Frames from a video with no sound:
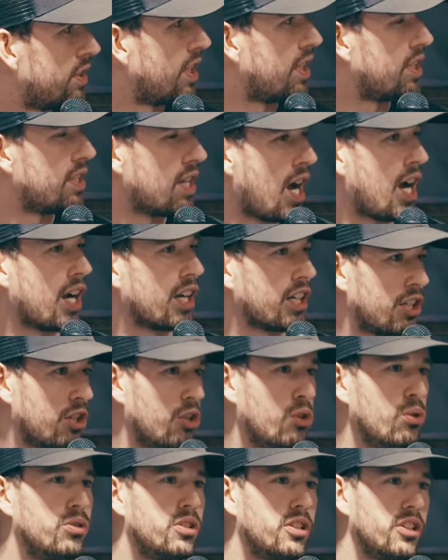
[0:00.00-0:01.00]
to not
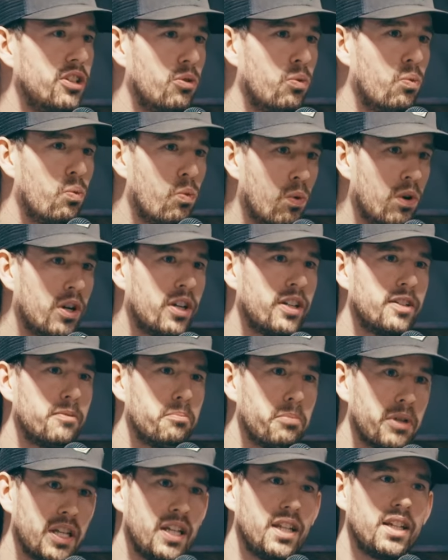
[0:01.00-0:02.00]
go to the one
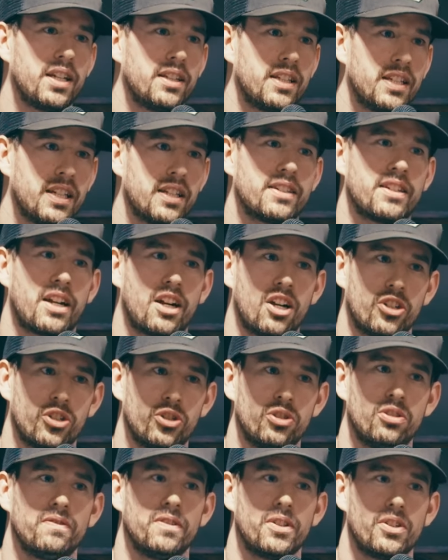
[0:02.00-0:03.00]
being in the entire
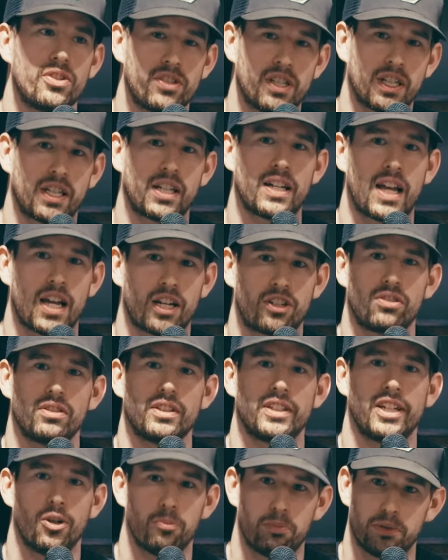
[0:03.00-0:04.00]
universe that can
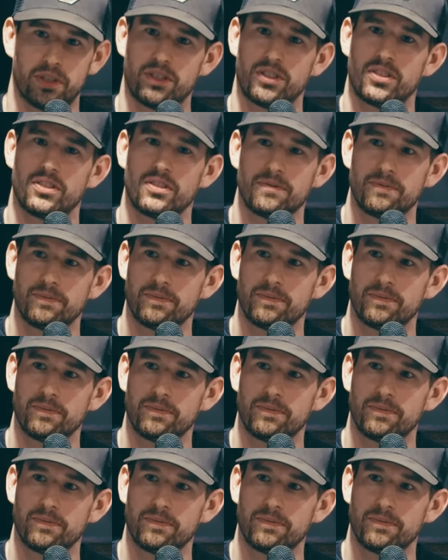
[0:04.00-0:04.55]
actually help us.